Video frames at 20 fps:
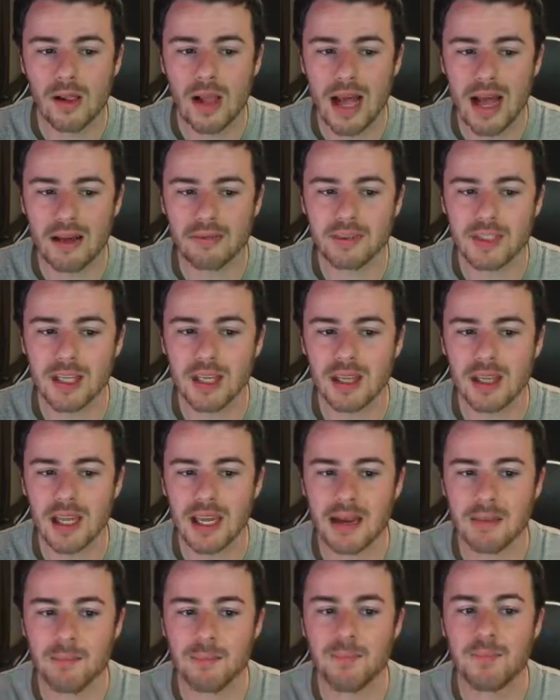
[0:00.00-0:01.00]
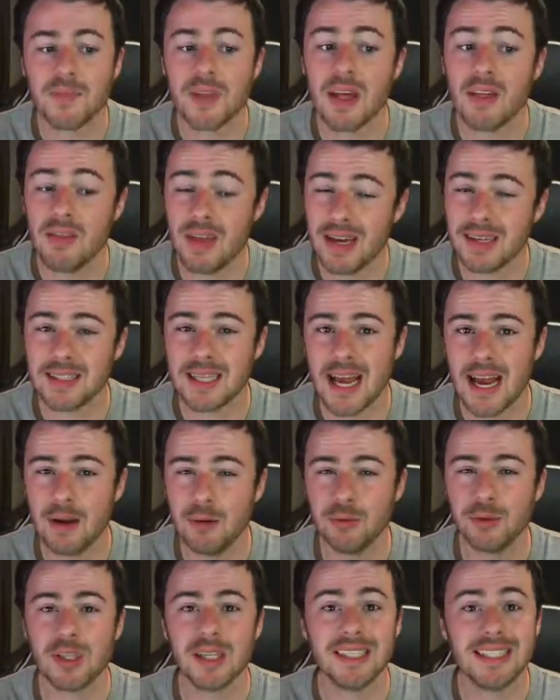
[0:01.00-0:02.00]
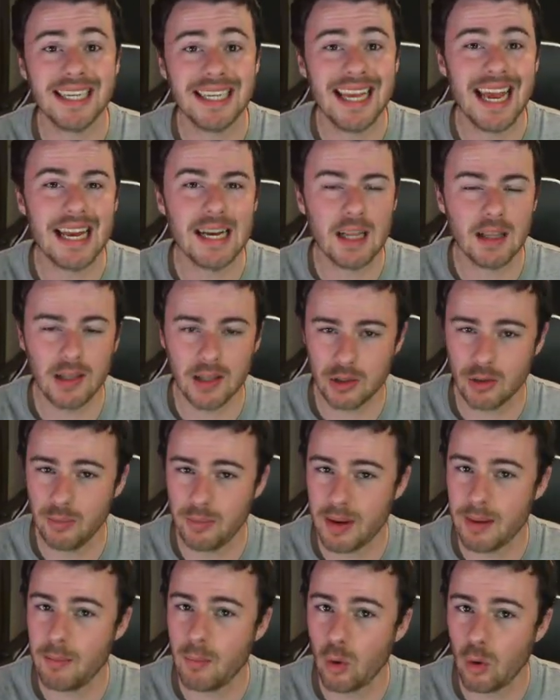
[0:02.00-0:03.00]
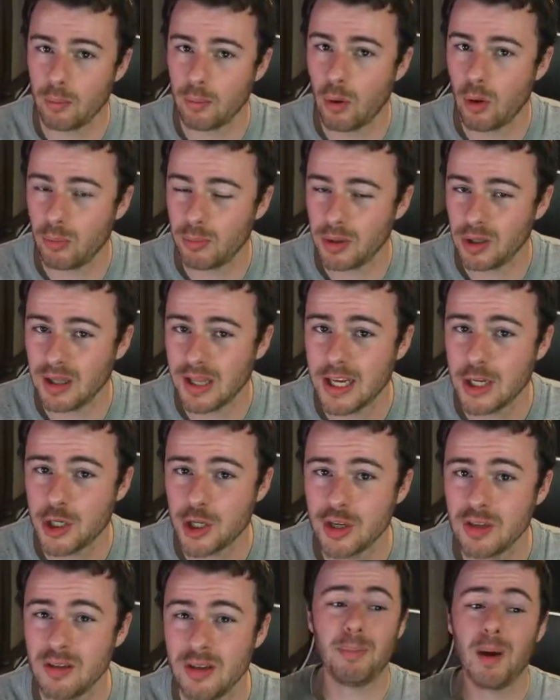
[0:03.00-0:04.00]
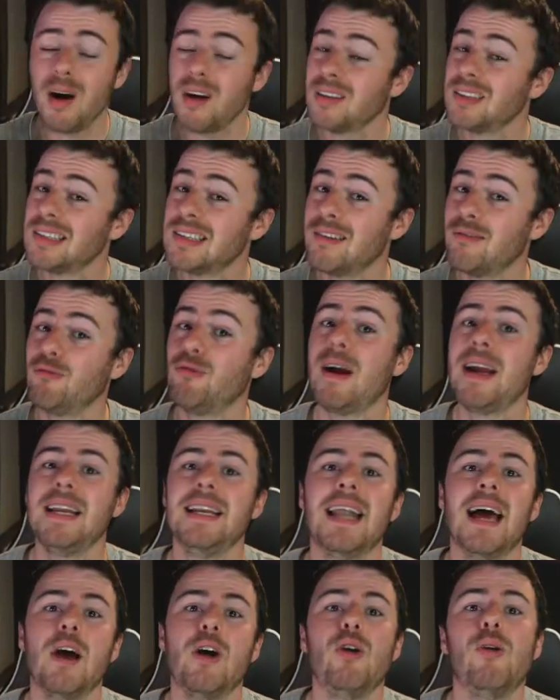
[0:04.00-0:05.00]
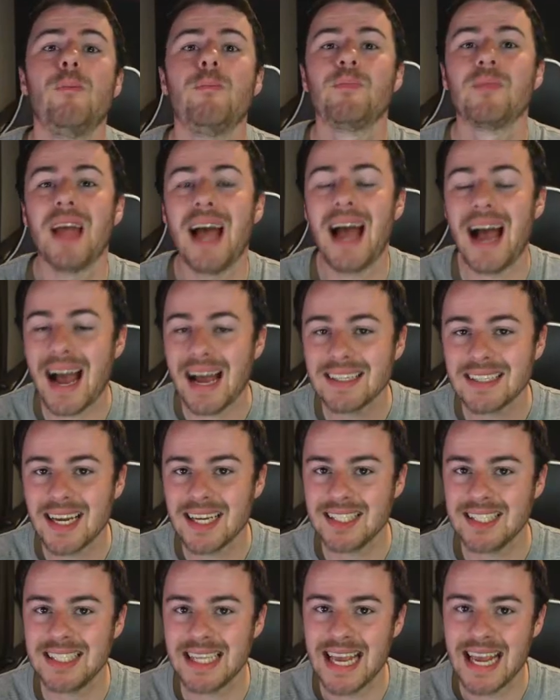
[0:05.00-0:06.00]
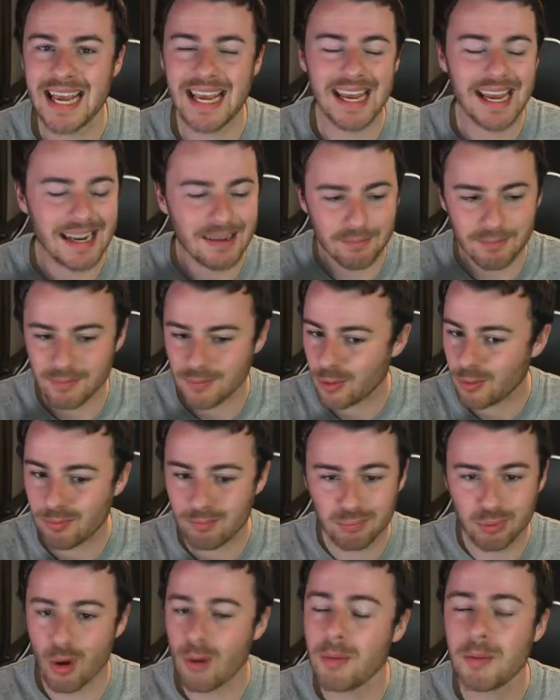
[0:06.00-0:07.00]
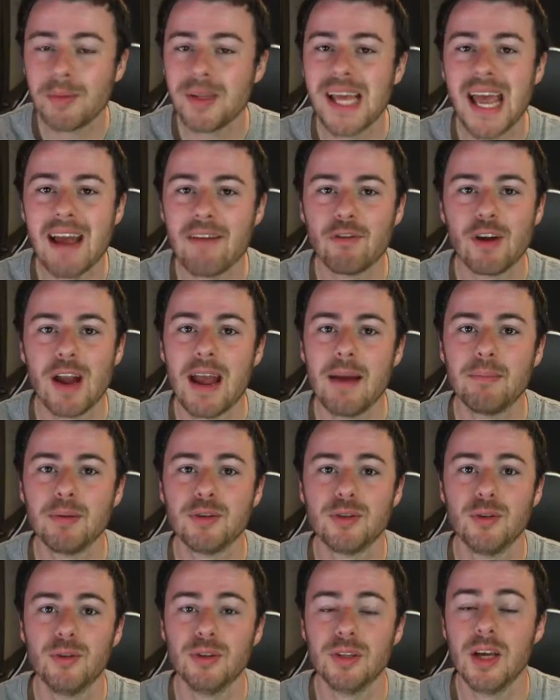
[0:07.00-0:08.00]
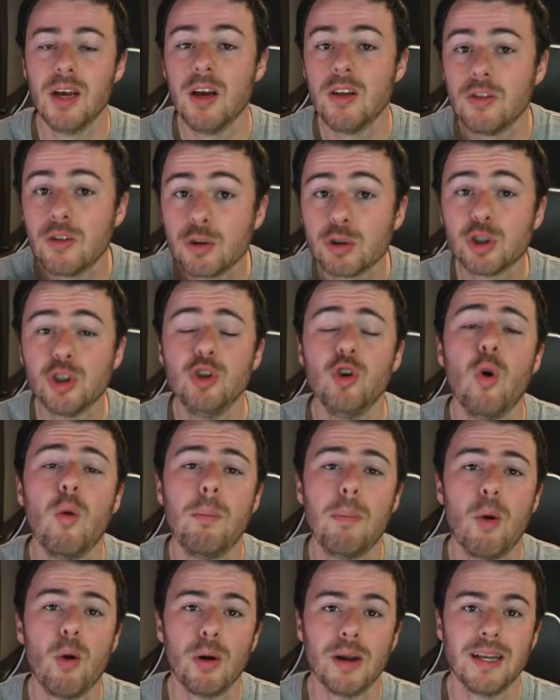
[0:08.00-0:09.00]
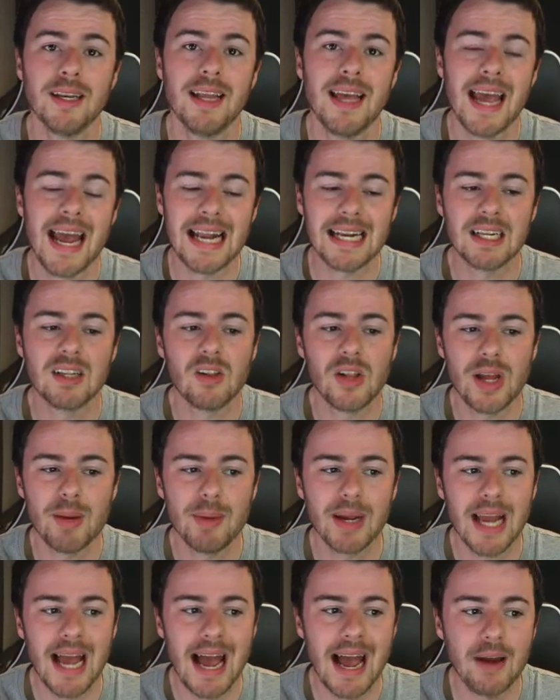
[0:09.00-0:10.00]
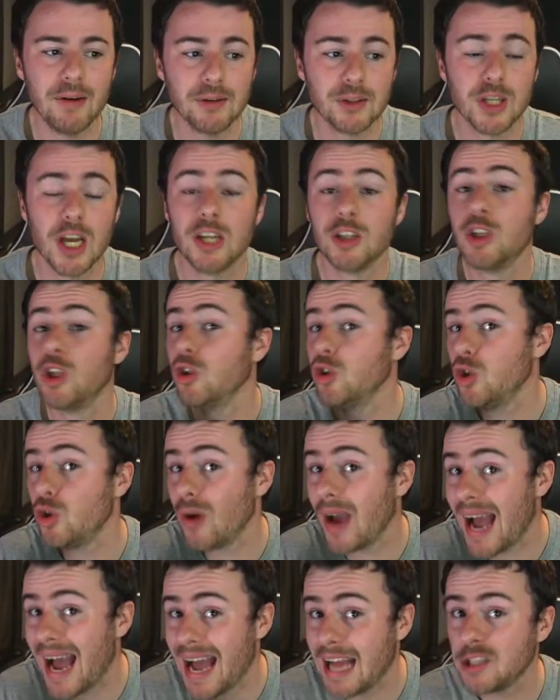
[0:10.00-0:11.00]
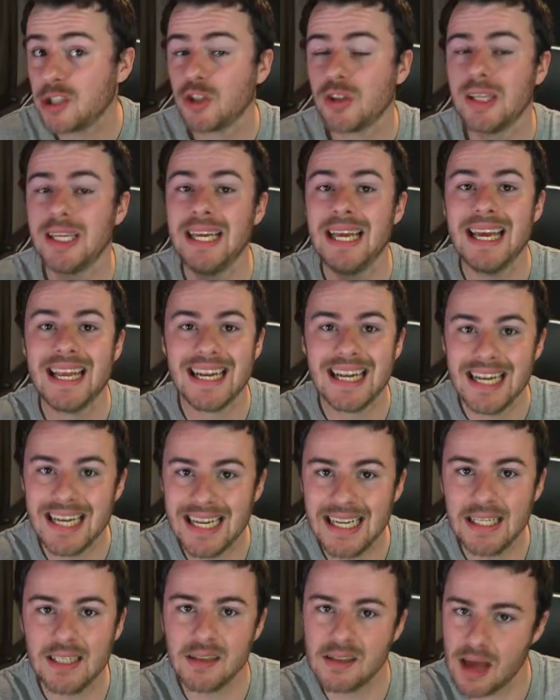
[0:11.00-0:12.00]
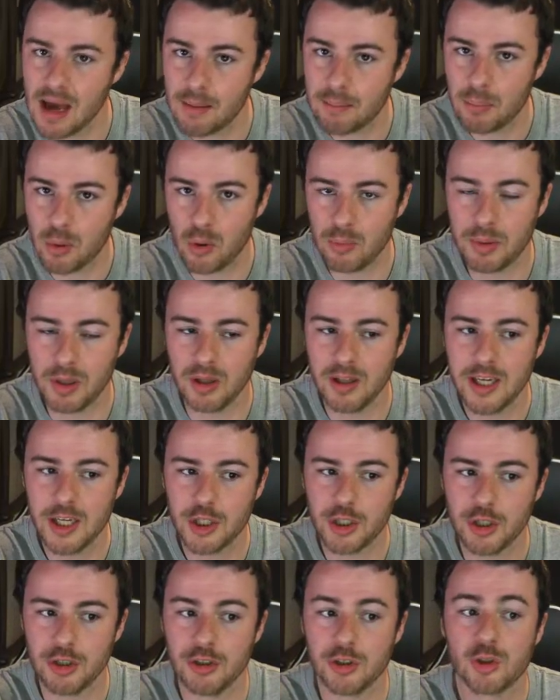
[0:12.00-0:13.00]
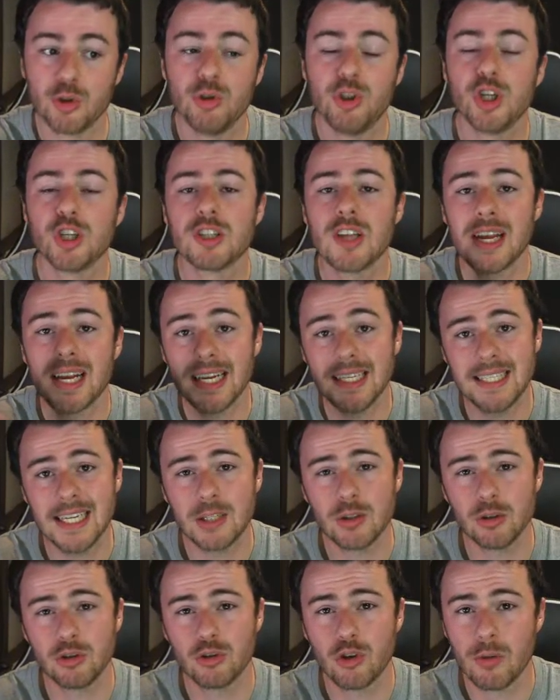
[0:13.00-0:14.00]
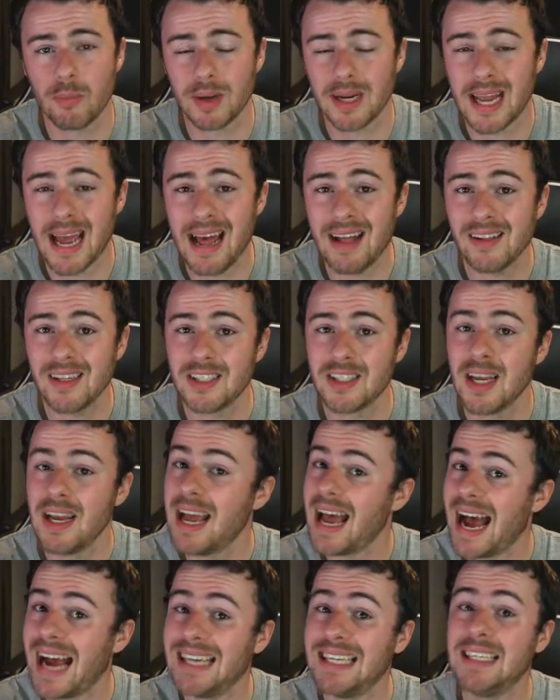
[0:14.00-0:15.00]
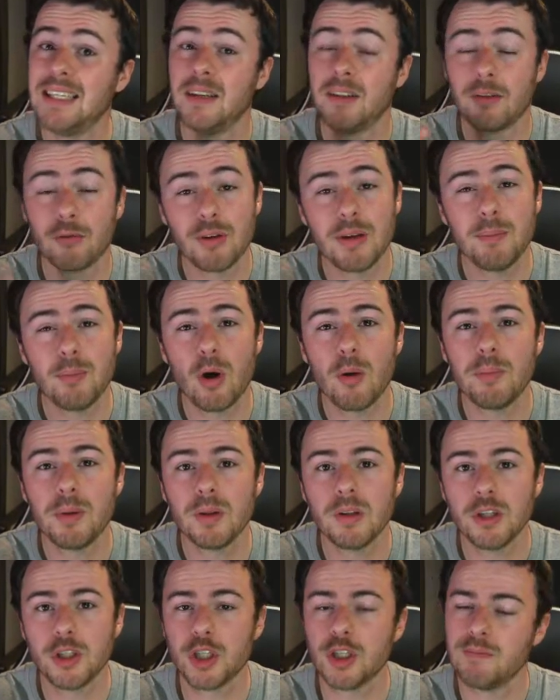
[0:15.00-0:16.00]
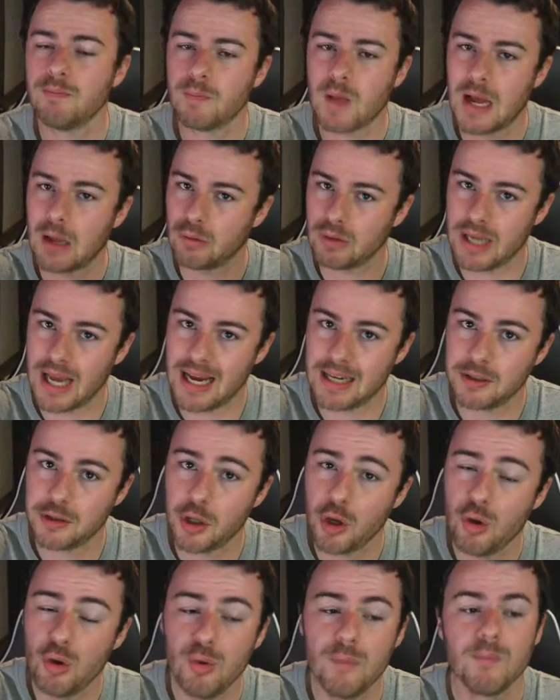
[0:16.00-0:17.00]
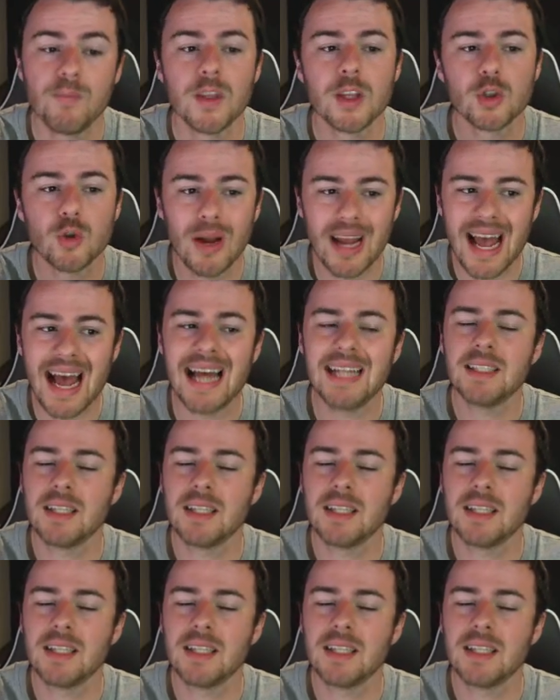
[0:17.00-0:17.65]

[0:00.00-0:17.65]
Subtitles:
have to claim this house to gain a little bit more population. But right now, as I say in probably every episode, there's no point in claiming a house until you actually need that population. So just like I did on Tropicalis, I needed 3 population, I only had 2, so I had to